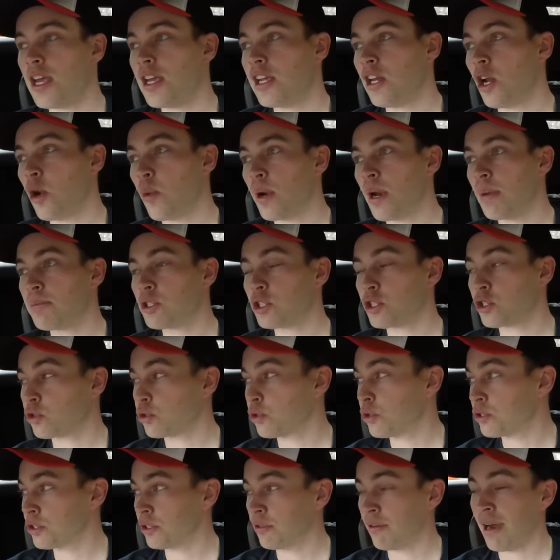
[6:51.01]
You know, when I'm just
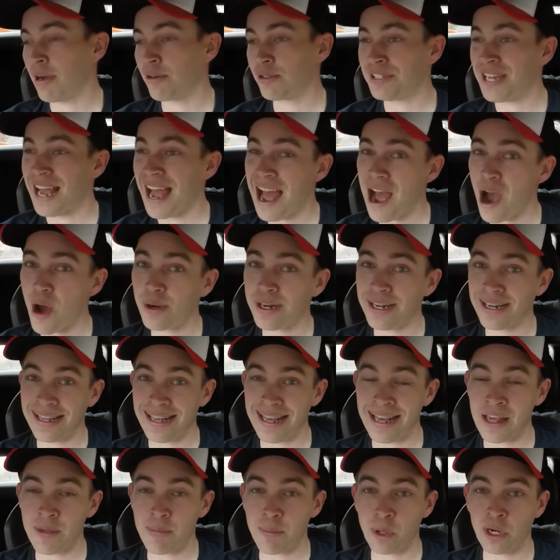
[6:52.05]
cruising around town, it
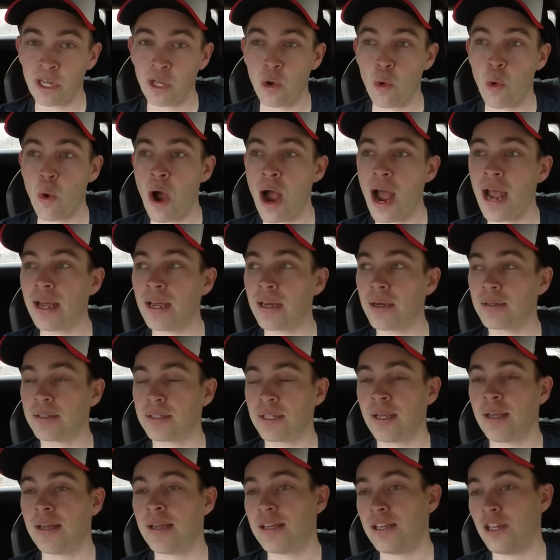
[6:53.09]
is pretty quiet.